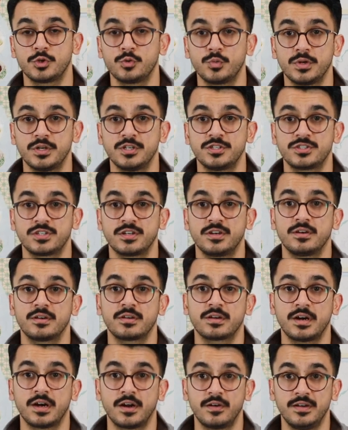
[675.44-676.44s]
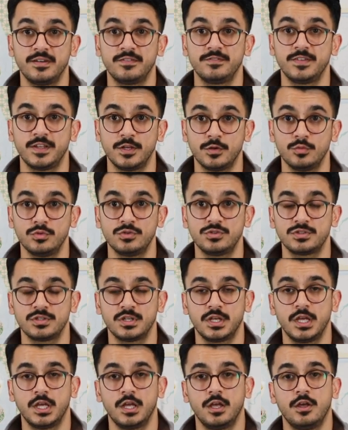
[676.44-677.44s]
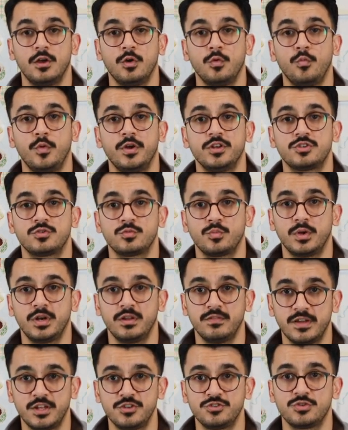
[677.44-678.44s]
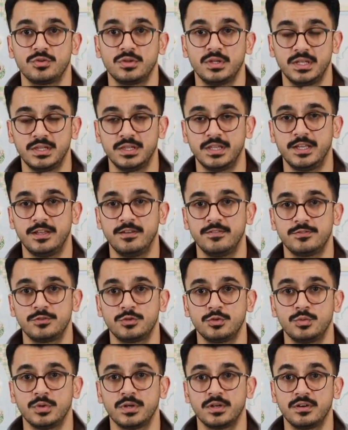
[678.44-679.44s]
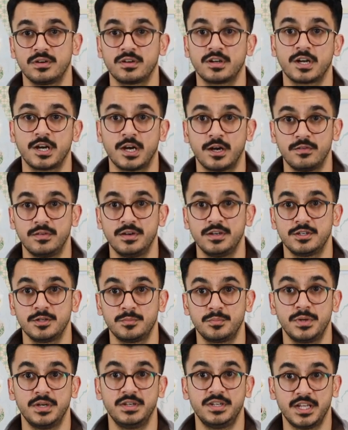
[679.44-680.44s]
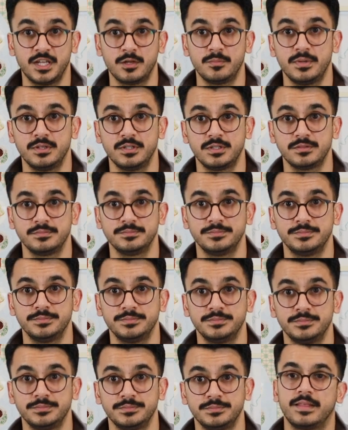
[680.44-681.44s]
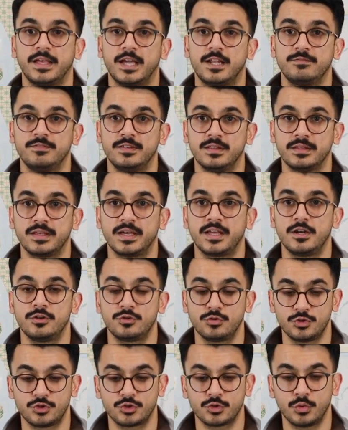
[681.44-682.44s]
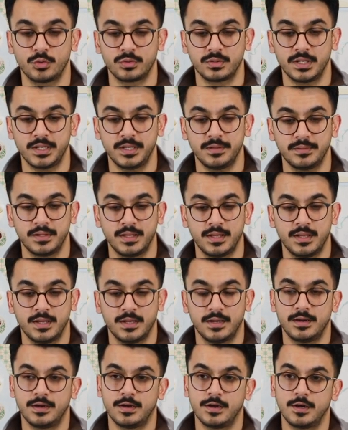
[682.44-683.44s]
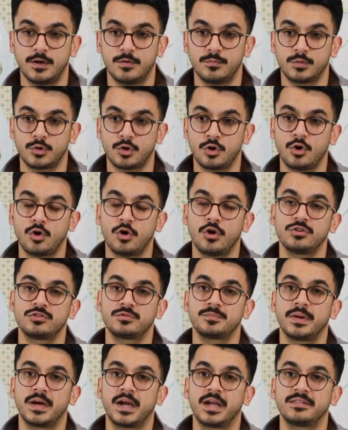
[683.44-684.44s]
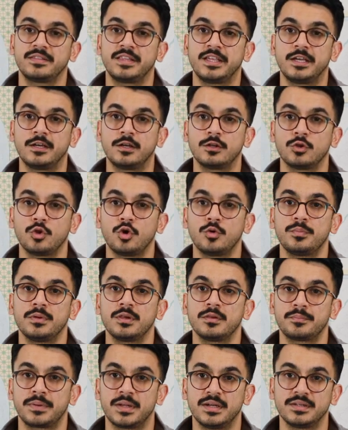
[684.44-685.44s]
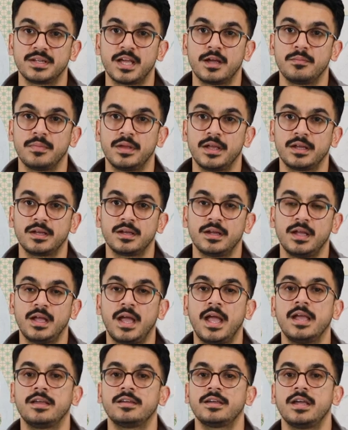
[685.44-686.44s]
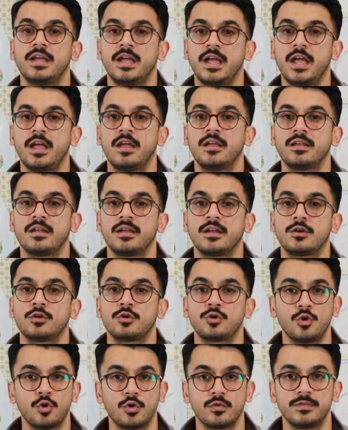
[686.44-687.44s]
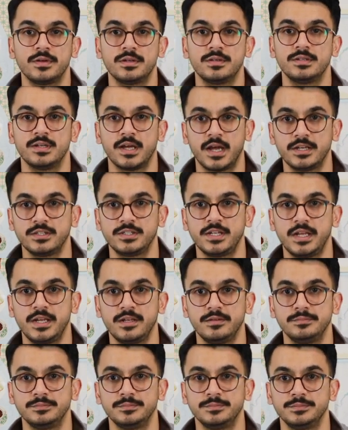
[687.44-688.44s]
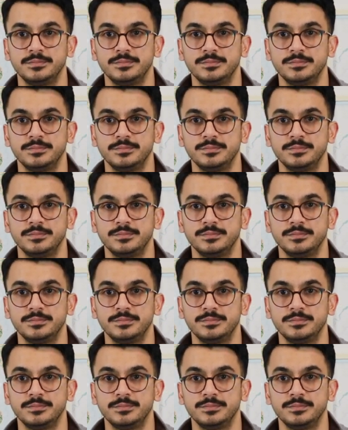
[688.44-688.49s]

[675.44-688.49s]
towards her current views, which would eventually lead to her current predicament that we'll get into shortly, um, caused by the global pandemic, aka COVID nineteen.